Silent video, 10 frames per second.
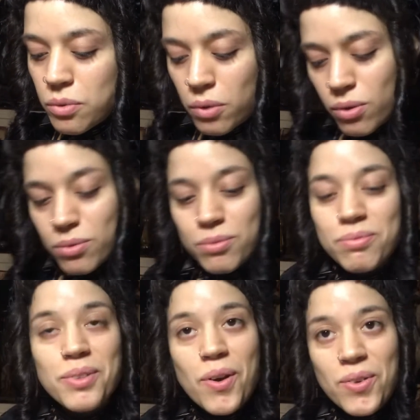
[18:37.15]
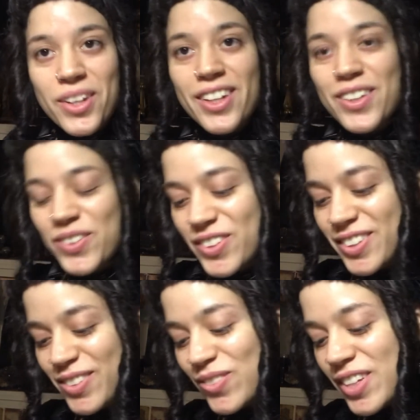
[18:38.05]
Oh, okay, cool.
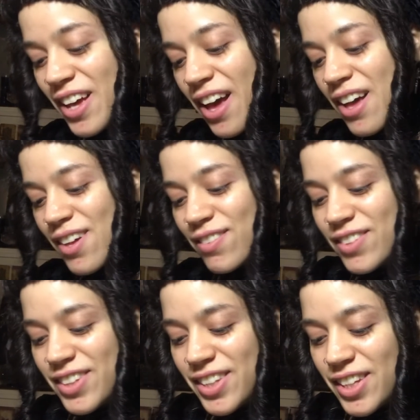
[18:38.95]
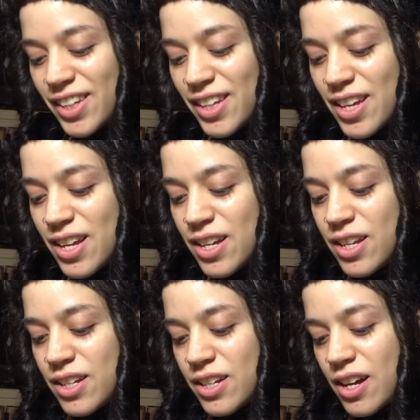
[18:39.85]
We have the
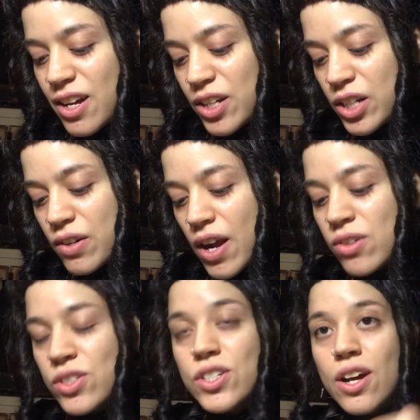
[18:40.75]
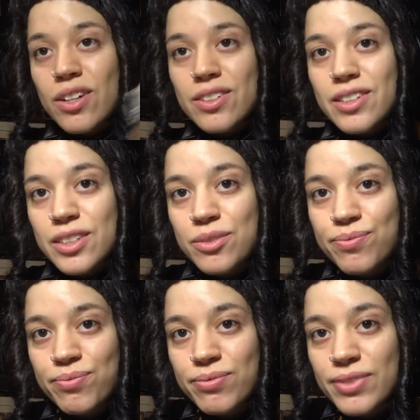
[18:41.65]
uh, crown chakra.
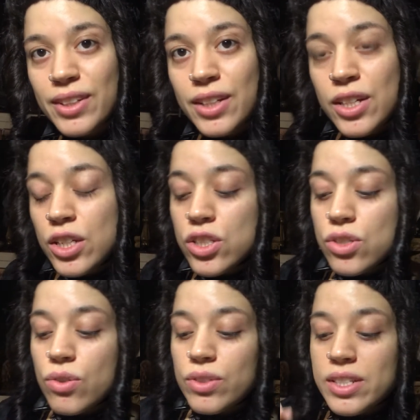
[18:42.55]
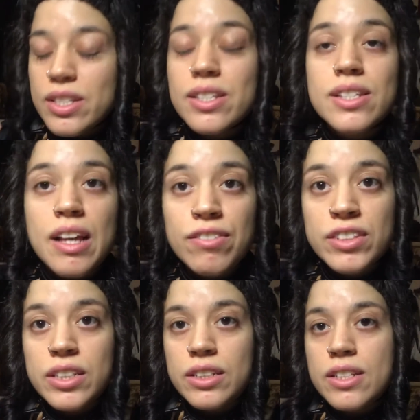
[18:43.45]
So this is
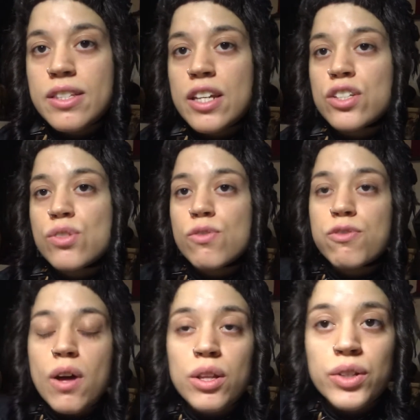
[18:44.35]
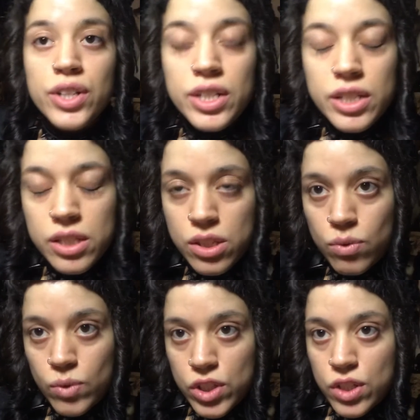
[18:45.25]
definitely saying to follow your
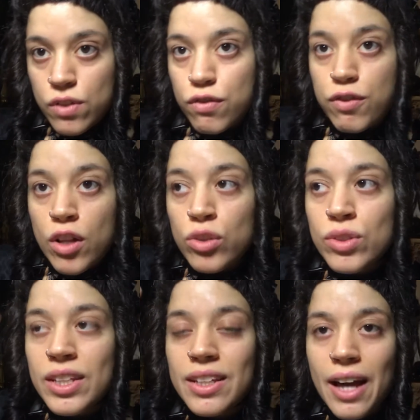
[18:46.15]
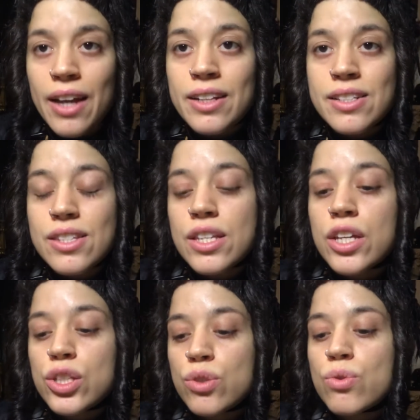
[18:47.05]
intuition, follow the guidance
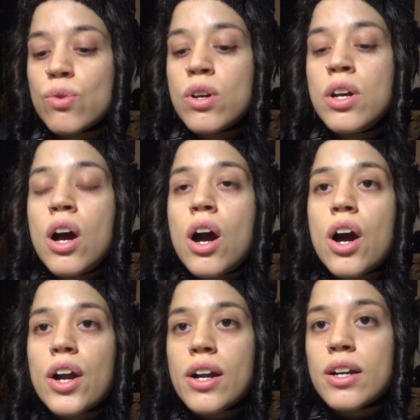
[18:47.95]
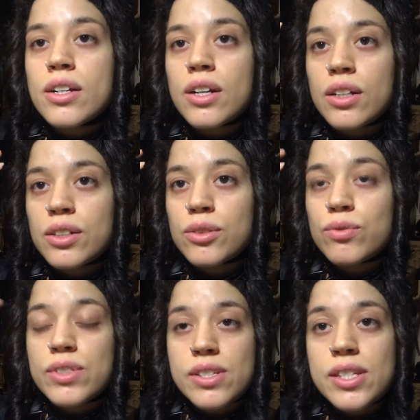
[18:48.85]
that you are uh,
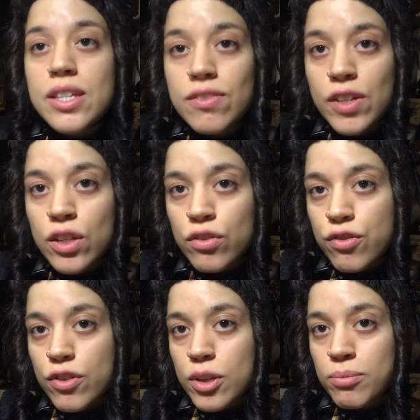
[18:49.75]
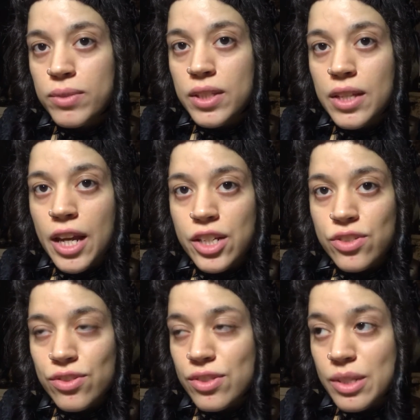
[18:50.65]
receiving from the
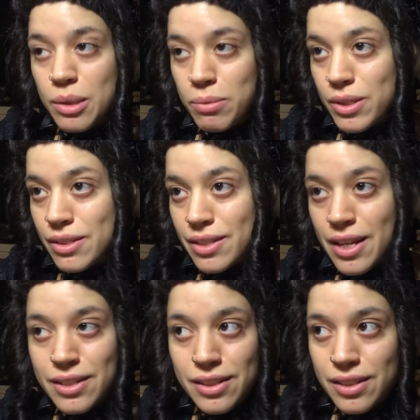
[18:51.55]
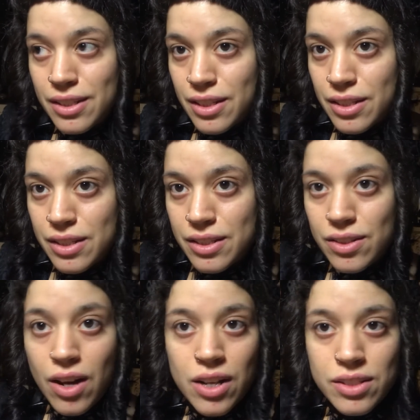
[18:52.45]
angels, demons, entities,
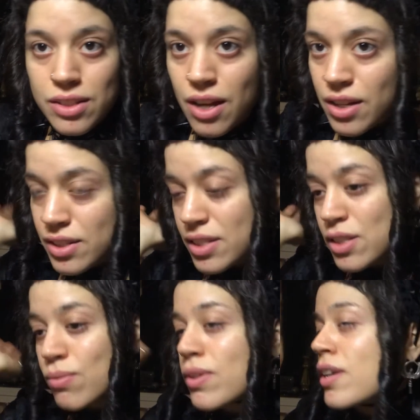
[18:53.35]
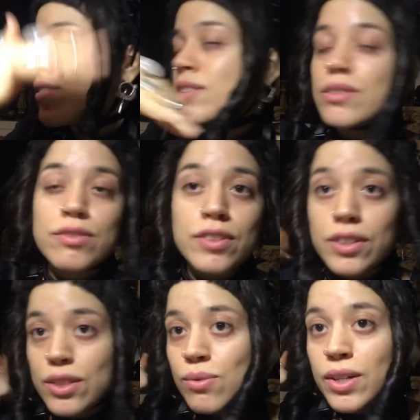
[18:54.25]
gods, goddesses, whatever the fuck
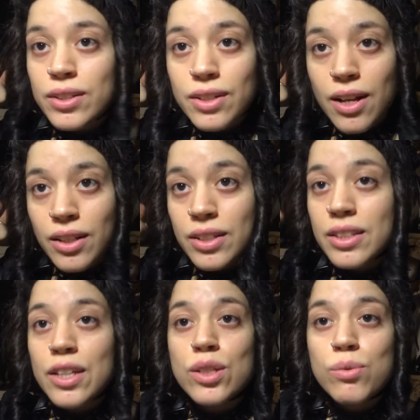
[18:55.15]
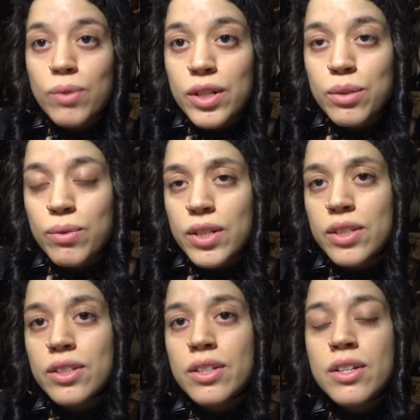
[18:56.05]
you want to call it that you work
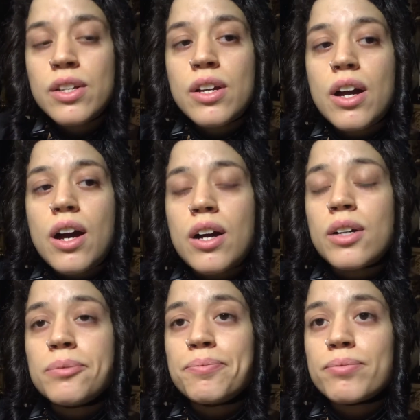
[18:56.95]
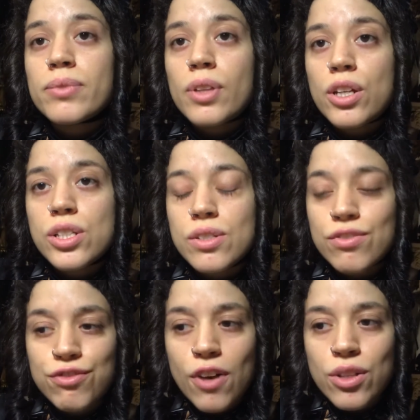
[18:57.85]
with. Um,
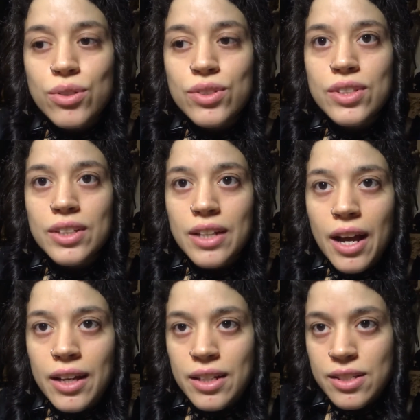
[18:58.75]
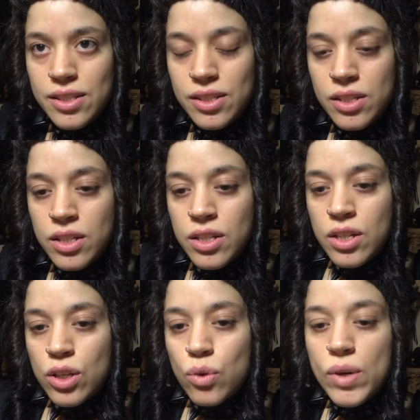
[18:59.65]
follow the guidance.
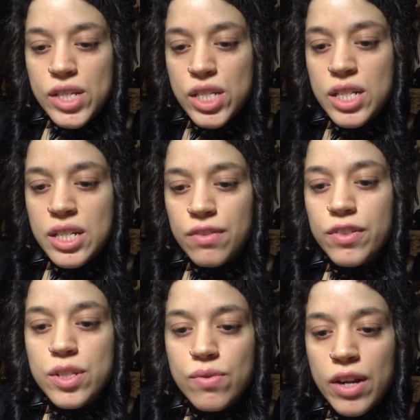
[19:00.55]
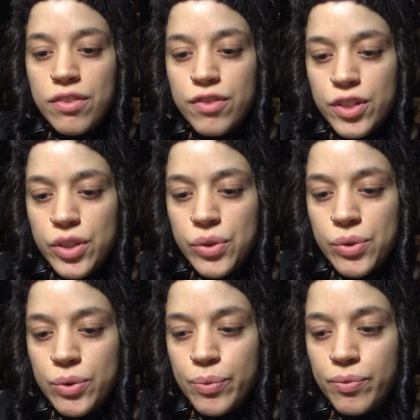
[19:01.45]
Question if it's right for you.